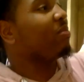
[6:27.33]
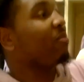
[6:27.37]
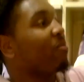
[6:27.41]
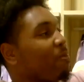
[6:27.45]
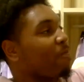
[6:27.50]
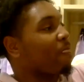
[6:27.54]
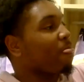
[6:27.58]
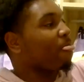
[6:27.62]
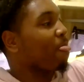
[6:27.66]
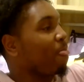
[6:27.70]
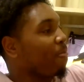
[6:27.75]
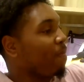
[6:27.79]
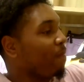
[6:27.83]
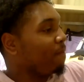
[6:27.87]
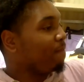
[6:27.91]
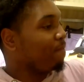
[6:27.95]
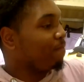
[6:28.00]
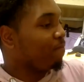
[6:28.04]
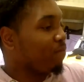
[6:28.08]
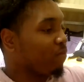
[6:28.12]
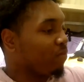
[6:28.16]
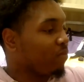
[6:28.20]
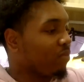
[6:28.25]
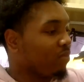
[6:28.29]
That's just for the
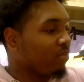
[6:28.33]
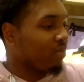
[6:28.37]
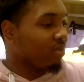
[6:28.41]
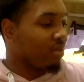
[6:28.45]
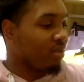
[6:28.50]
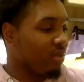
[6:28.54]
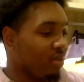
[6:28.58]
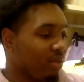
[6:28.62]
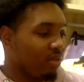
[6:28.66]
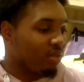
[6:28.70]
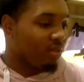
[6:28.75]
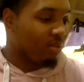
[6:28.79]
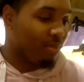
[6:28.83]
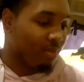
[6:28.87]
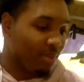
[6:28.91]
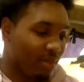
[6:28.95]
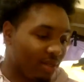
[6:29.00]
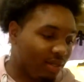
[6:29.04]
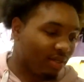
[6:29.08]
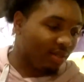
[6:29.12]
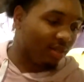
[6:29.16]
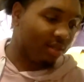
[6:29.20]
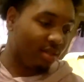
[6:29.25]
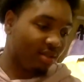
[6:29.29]
days, man.
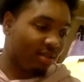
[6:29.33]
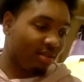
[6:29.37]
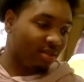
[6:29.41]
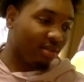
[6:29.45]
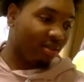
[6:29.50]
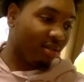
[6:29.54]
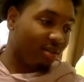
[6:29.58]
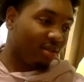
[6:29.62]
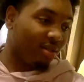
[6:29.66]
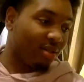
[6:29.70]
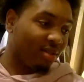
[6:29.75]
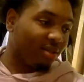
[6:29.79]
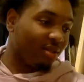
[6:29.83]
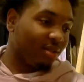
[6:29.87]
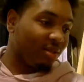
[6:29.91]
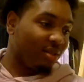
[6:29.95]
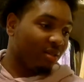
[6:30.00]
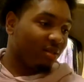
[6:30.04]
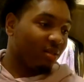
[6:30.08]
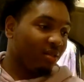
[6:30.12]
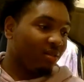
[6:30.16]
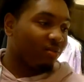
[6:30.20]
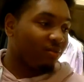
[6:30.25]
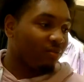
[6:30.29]
You still keep in
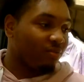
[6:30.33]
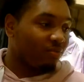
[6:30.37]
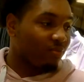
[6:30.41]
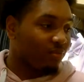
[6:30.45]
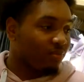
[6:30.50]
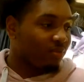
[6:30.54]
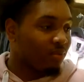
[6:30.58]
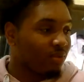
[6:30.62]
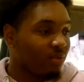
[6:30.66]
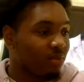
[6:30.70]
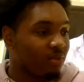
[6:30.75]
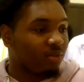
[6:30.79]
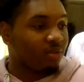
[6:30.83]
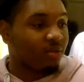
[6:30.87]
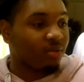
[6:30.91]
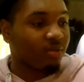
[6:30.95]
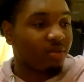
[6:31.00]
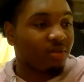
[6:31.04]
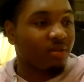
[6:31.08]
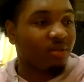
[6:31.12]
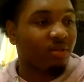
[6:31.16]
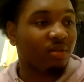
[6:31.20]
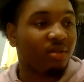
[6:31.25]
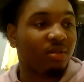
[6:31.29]
touch with um, Tanner?
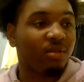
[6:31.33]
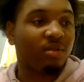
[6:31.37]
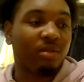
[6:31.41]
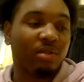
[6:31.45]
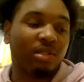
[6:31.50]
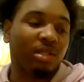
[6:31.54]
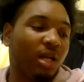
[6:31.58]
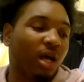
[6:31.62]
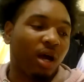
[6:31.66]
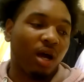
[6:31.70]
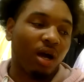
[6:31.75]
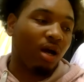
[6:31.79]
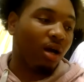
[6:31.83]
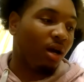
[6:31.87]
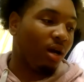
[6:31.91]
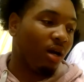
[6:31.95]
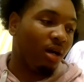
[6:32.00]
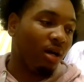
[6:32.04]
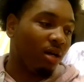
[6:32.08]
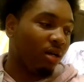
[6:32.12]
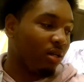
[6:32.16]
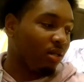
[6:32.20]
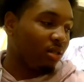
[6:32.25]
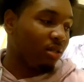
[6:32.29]
Nah.
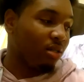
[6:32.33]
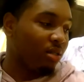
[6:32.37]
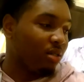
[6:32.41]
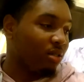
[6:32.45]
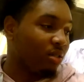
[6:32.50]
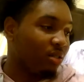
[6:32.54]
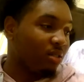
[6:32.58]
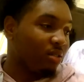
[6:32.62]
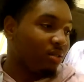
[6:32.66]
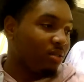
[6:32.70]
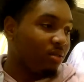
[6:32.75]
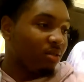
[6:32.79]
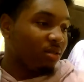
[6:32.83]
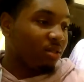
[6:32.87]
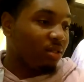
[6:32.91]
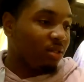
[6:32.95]
Nah. Nah.